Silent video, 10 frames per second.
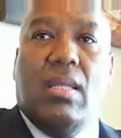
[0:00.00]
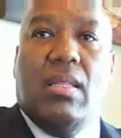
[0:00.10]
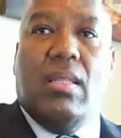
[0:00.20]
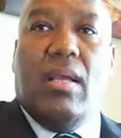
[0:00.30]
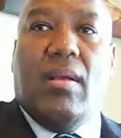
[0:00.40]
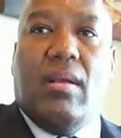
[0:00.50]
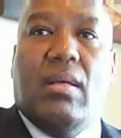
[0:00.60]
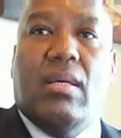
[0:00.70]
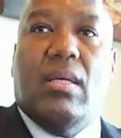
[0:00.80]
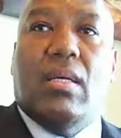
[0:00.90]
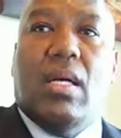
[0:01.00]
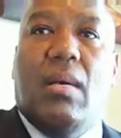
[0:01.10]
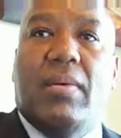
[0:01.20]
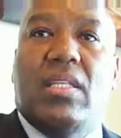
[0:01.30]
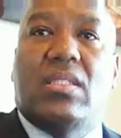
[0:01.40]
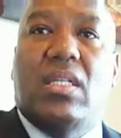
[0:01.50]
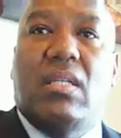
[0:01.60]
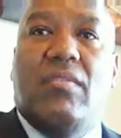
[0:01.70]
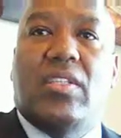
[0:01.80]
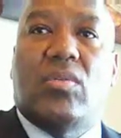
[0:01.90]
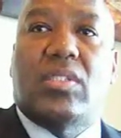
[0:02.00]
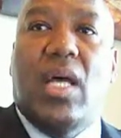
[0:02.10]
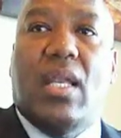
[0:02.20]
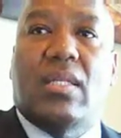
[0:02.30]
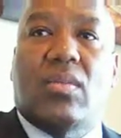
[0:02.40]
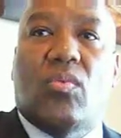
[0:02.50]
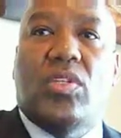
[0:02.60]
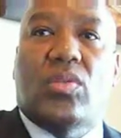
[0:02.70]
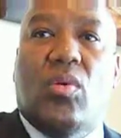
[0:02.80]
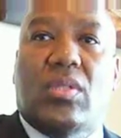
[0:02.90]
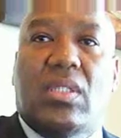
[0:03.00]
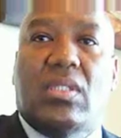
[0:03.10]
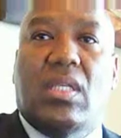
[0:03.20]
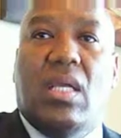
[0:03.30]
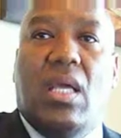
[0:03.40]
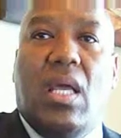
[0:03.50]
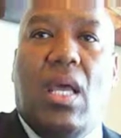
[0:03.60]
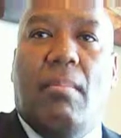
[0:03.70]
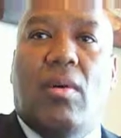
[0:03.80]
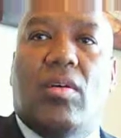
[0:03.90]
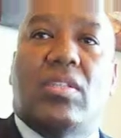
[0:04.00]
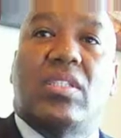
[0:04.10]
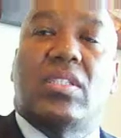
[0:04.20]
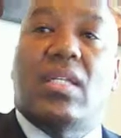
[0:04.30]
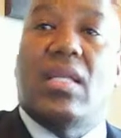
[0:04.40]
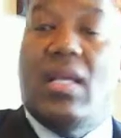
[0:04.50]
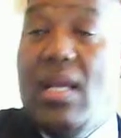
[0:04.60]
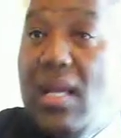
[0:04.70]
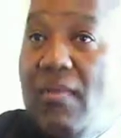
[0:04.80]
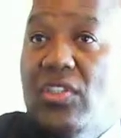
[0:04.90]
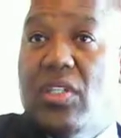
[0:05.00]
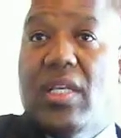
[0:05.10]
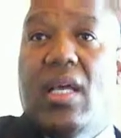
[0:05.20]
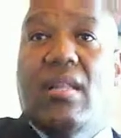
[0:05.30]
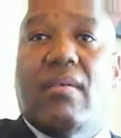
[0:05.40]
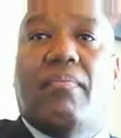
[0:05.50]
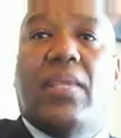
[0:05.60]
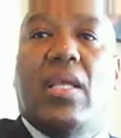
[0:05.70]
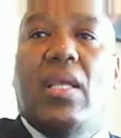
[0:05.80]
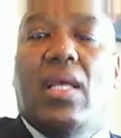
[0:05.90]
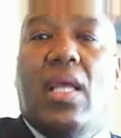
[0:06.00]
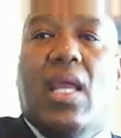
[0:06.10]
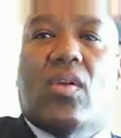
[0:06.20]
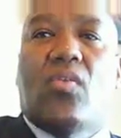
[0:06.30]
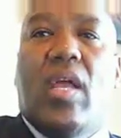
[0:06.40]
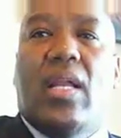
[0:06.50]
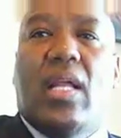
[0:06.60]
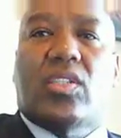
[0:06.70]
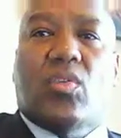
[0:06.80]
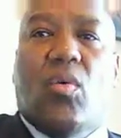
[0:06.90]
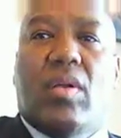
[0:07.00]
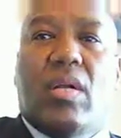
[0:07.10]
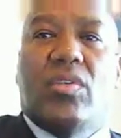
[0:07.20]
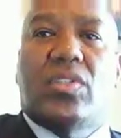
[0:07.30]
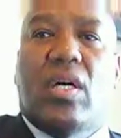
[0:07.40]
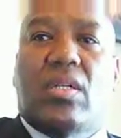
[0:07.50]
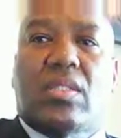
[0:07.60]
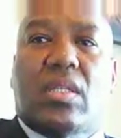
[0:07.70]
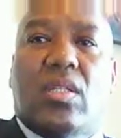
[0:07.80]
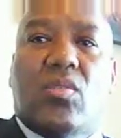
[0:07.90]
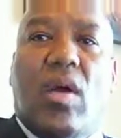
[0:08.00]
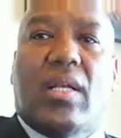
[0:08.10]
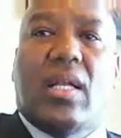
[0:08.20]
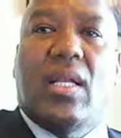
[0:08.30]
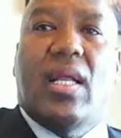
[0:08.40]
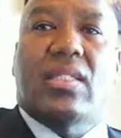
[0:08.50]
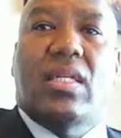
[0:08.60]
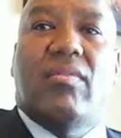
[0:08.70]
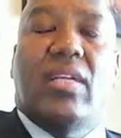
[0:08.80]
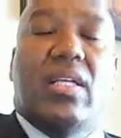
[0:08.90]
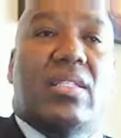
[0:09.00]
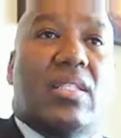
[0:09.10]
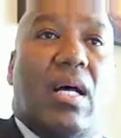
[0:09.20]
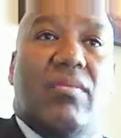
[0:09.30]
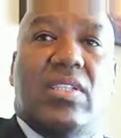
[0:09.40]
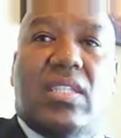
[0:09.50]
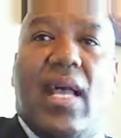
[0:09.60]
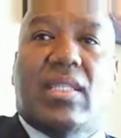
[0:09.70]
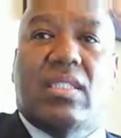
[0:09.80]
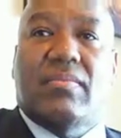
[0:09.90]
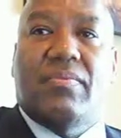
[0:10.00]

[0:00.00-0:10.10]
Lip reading: their company's individual talent, resources, and mergers and efforts together, and creating extraordinary results throughout the collectivities of this action.